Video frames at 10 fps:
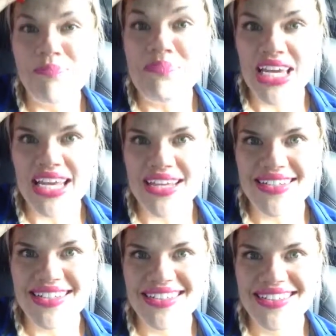Mean
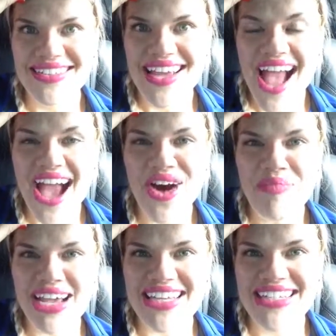it. I
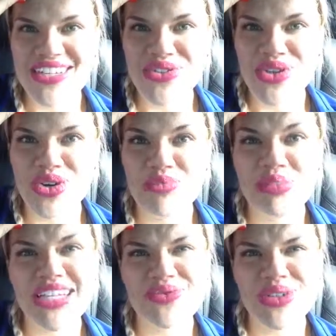hope I get to see you soon.
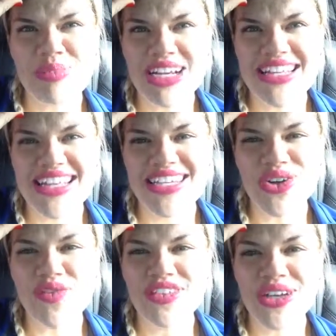Please respond to this.
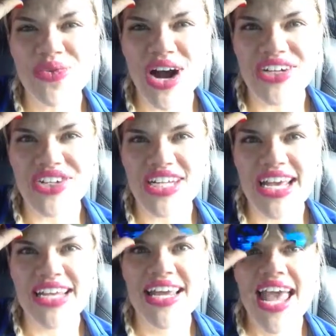Hopefully you watched
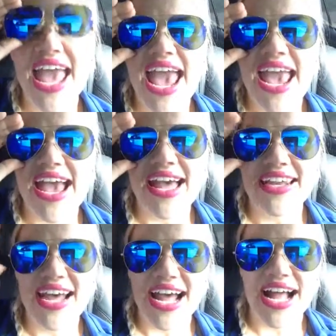it
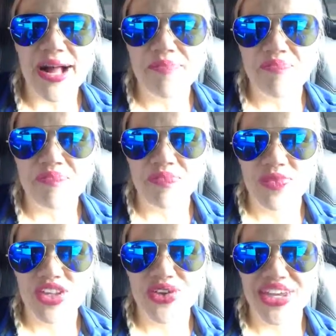and
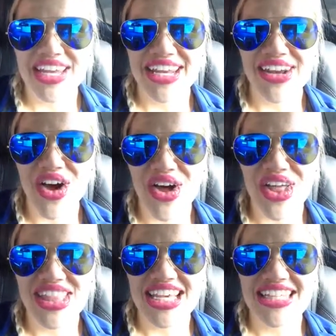you'll get in
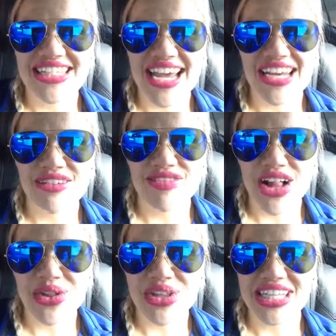on the inside and
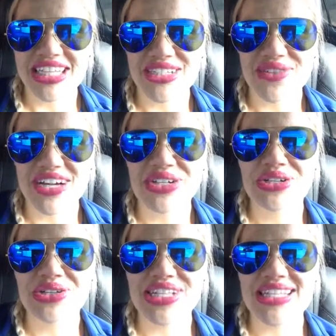follow the link to
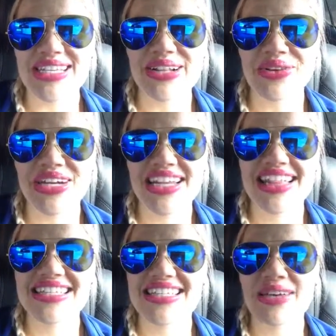register that's included
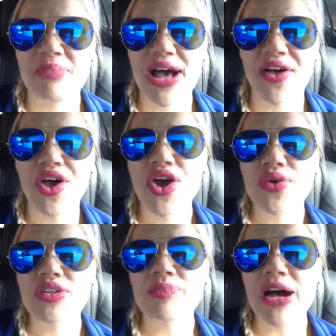in this email.
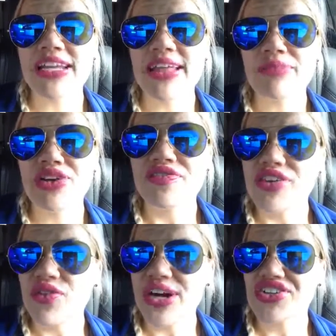Respond and let me know if
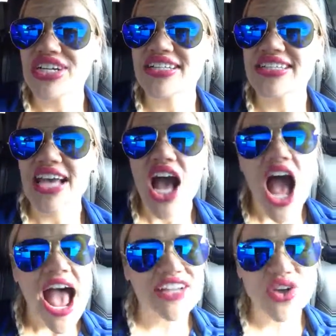you have questions.
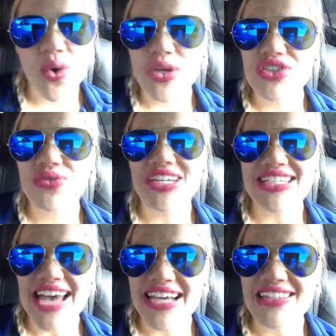As always, you can
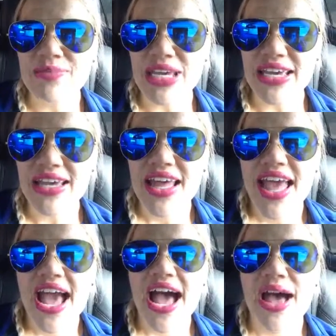text me
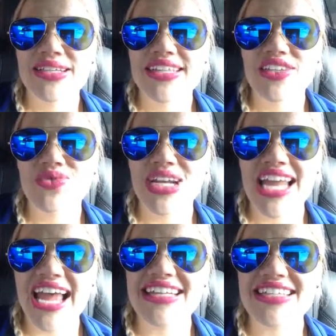
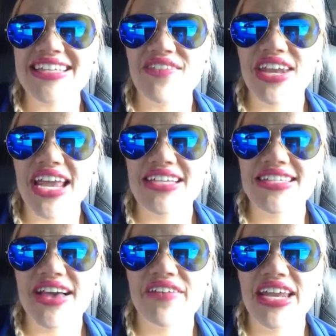
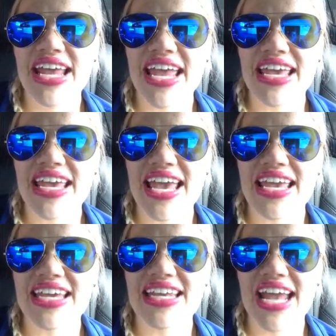
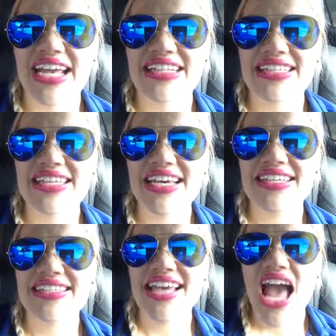
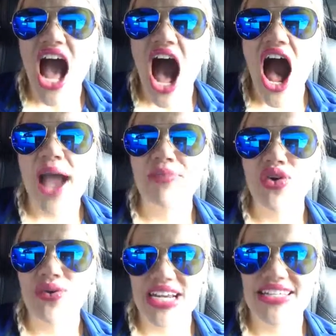619-787-8896. I'm
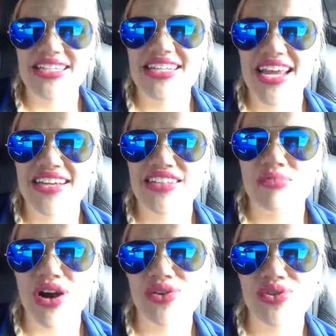crazy today and
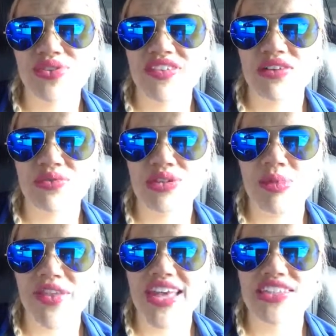tomorrow, so if I don't
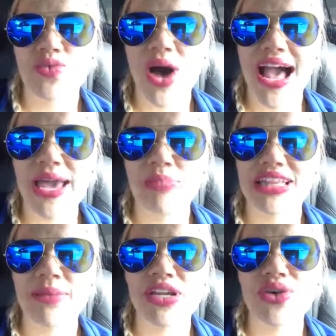respond, that's why.
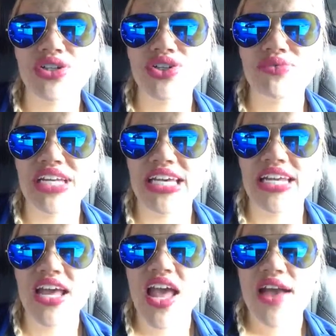But let me know what you
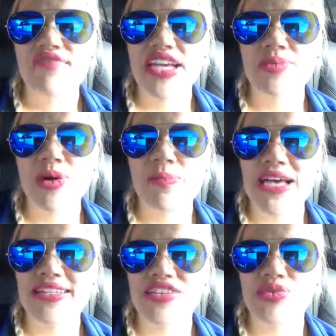need. Facebook
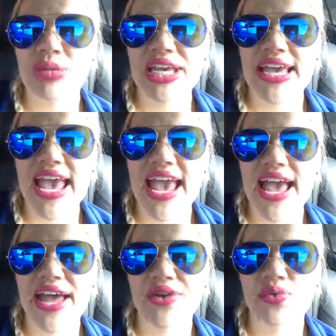message me
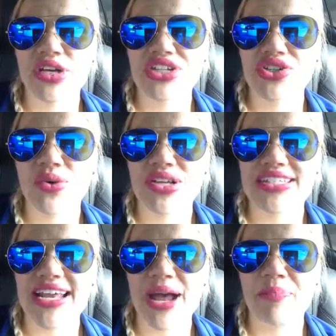and we'll get you all
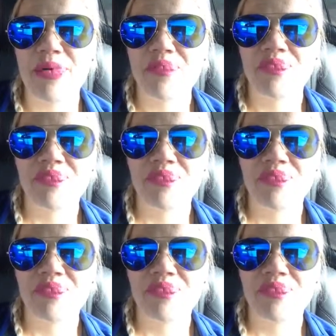set up.